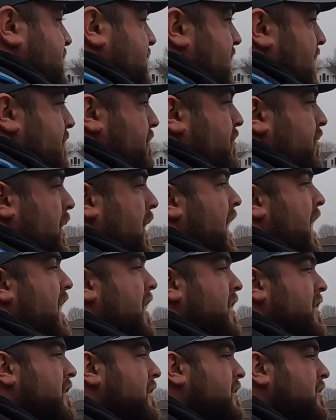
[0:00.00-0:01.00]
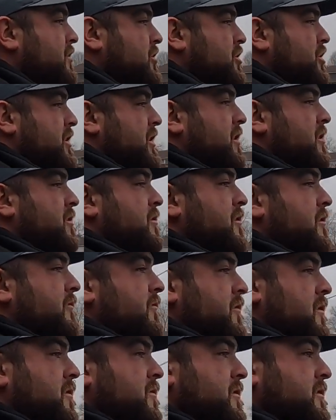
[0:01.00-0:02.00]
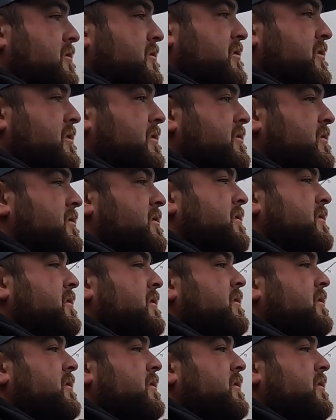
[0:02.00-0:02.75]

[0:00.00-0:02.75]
and that black jig under a float is just...